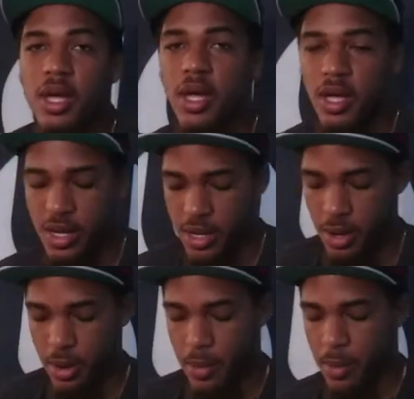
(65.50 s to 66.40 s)

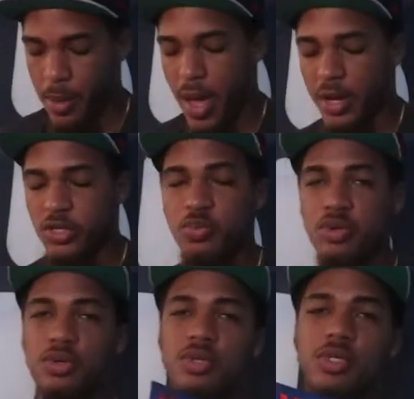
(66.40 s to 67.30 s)
a Max
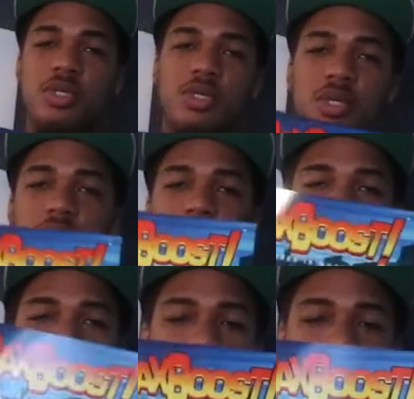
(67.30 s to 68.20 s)
Boost
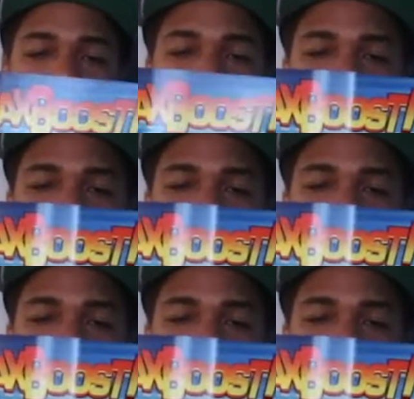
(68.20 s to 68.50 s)
comic,